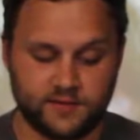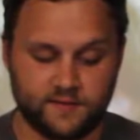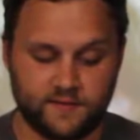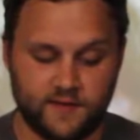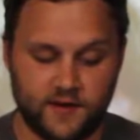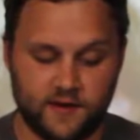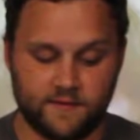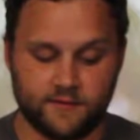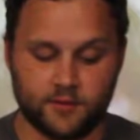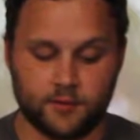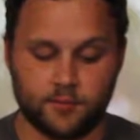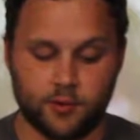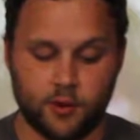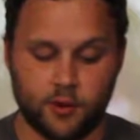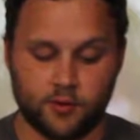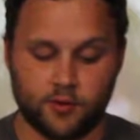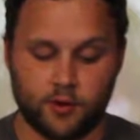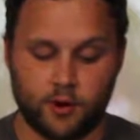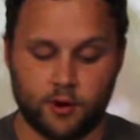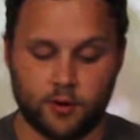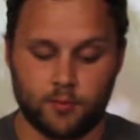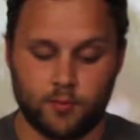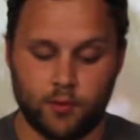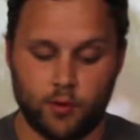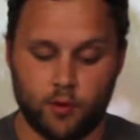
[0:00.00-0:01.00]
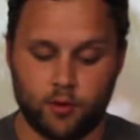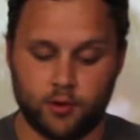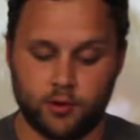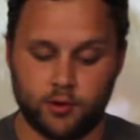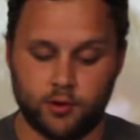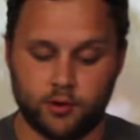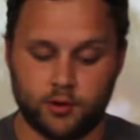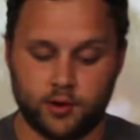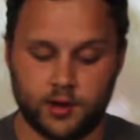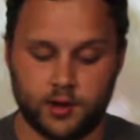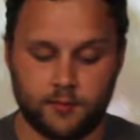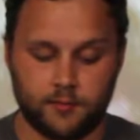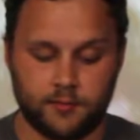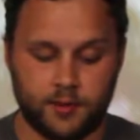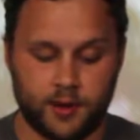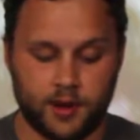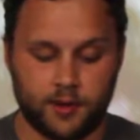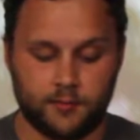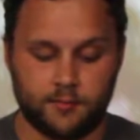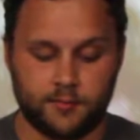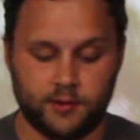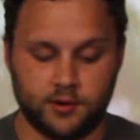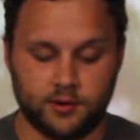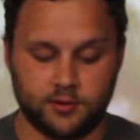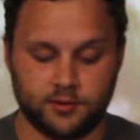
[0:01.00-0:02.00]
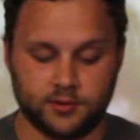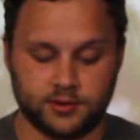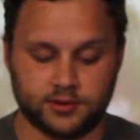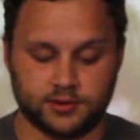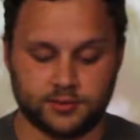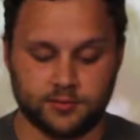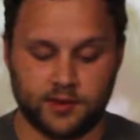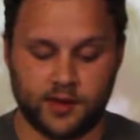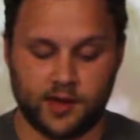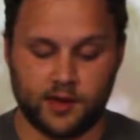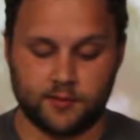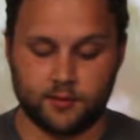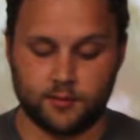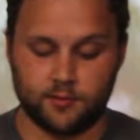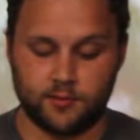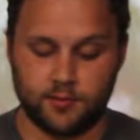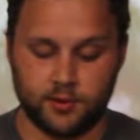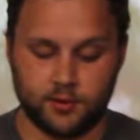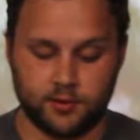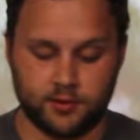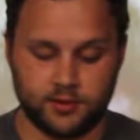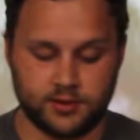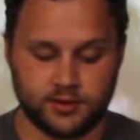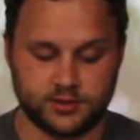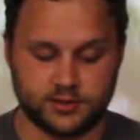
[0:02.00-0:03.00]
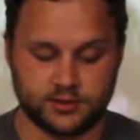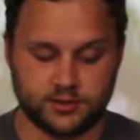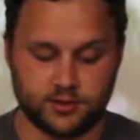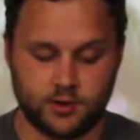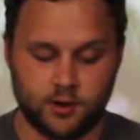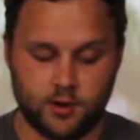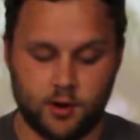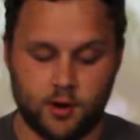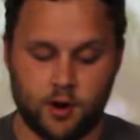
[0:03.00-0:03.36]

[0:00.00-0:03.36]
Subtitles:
of having both arboreal and bipedalism capabilities,